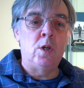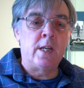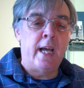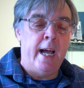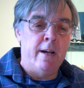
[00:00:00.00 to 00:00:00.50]

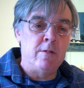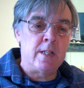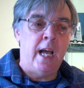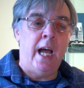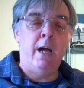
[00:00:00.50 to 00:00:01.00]
work out
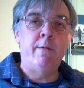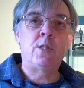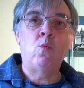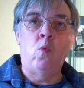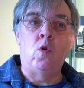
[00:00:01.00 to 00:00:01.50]
how
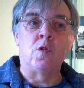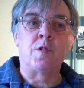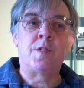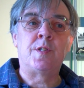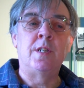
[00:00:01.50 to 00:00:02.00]
it
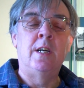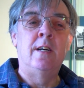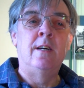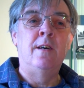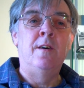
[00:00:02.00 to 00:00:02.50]
was
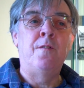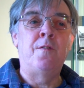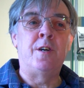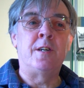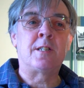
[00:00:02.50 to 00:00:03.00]

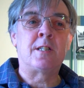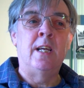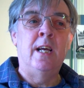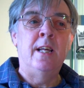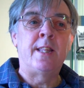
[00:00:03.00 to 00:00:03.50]
that
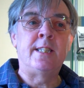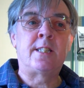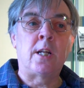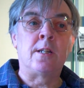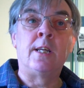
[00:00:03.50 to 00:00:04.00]
they
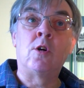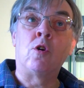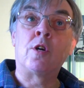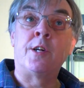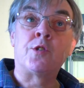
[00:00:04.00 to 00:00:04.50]
suddenly
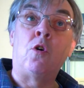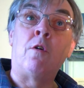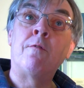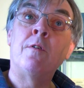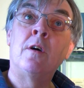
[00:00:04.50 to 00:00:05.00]
got cut
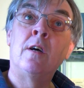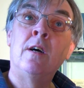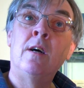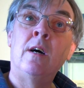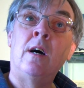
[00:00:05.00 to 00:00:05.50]
off.
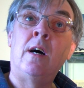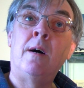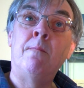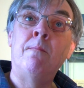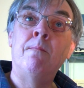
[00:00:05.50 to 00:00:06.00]

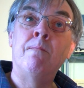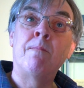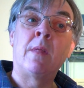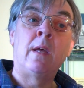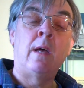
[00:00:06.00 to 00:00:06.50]
Um,
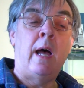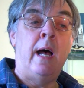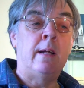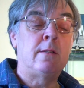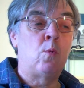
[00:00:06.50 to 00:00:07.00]

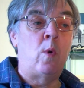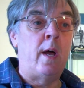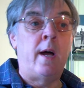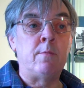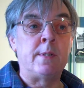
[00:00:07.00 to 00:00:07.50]
and the way
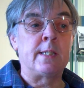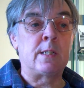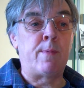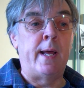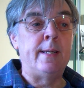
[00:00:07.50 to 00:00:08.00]
I would
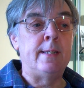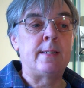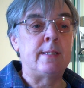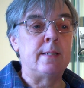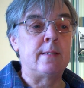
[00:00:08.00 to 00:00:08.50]
explain
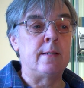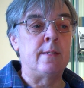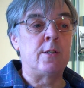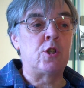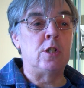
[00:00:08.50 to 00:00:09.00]
it is
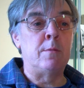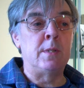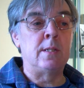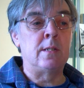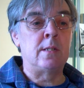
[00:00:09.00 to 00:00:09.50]
that the
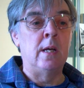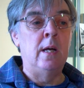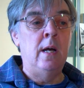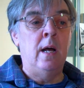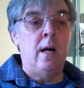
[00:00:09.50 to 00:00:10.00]
Germans
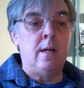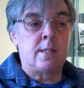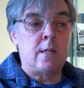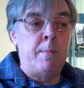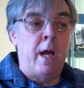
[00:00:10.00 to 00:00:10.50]

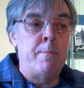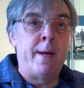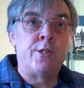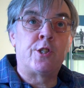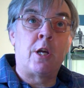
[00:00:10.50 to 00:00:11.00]
somehow
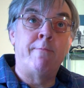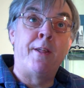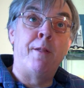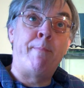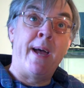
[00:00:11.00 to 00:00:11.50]
managed to come
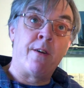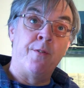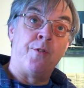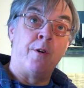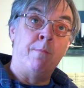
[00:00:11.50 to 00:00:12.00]
around the back
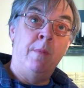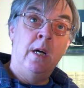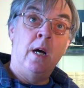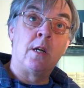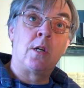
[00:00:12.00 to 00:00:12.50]
of them
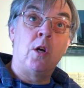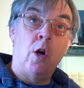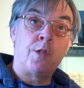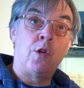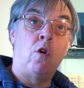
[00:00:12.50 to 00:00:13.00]
and
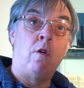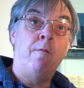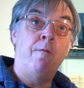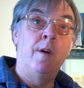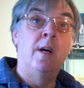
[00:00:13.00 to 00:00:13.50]
cut
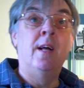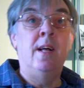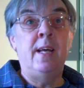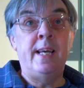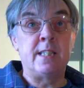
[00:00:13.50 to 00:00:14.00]
off
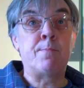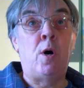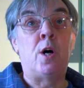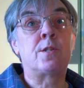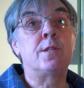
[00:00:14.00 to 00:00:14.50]
his
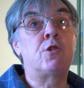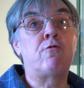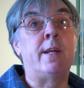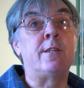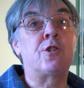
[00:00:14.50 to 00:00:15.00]
part of the
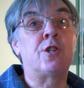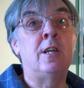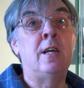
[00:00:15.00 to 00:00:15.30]
trench.